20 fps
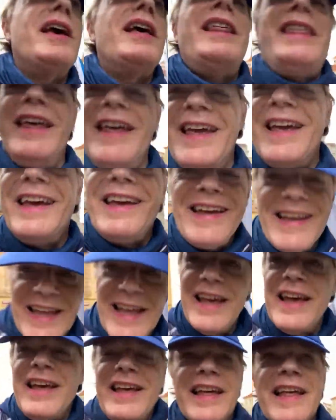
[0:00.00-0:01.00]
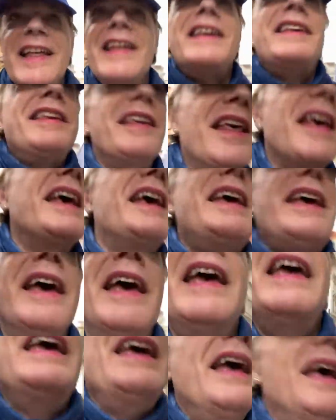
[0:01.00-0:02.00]
get this thing.
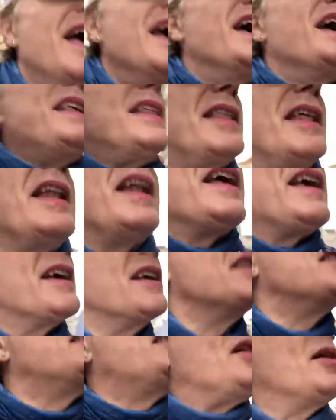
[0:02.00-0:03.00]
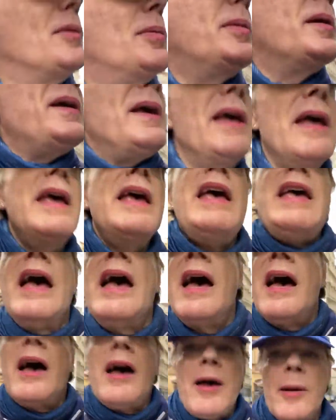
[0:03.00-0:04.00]
And then I can stop.
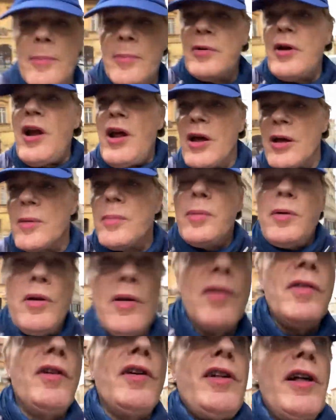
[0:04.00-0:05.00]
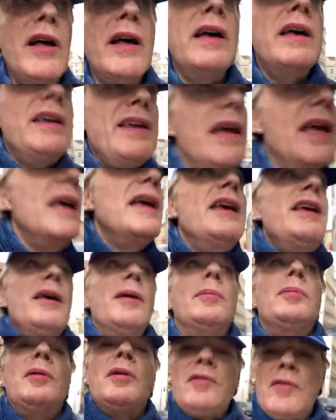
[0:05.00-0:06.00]
Uh, Prague, beautiful.
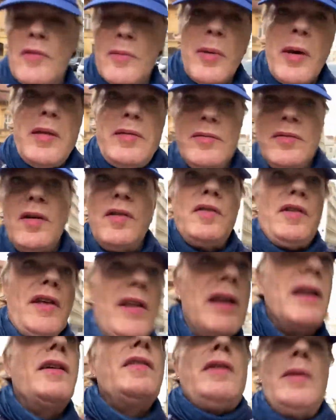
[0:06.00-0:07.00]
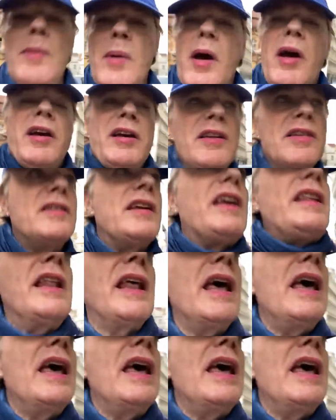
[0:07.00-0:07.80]
Beautiful by the river, lovely markets down